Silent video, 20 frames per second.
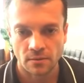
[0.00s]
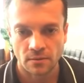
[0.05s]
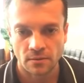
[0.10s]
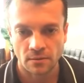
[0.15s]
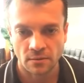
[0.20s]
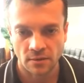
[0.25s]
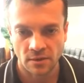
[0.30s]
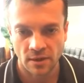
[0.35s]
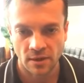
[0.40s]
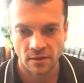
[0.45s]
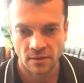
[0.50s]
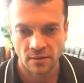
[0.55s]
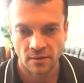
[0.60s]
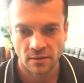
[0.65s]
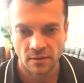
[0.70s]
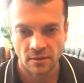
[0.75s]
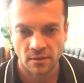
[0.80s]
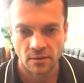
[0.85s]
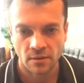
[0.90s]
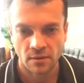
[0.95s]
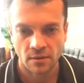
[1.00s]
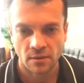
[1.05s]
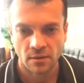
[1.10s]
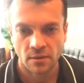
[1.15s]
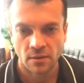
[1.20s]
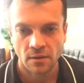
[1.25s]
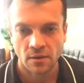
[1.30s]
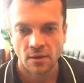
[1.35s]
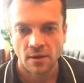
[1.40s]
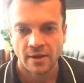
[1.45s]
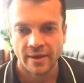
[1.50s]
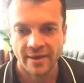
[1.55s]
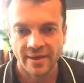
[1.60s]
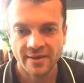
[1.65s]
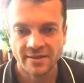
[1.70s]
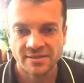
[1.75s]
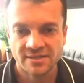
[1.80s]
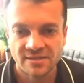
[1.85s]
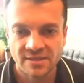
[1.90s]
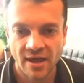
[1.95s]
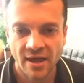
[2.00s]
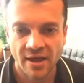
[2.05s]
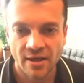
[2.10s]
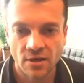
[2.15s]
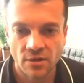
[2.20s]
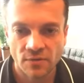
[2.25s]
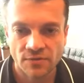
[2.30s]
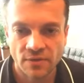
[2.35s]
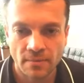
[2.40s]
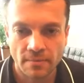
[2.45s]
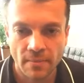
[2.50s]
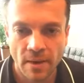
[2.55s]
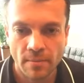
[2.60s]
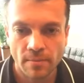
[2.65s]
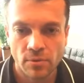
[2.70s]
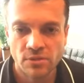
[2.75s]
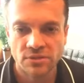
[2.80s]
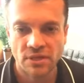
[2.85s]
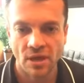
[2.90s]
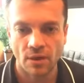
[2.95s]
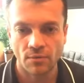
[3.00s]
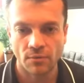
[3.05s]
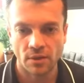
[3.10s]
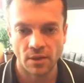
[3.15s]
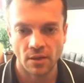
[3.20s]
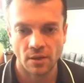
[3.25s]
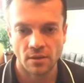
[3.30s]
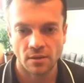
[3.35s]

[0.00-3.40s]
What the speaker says: Okay? Inside of the members area.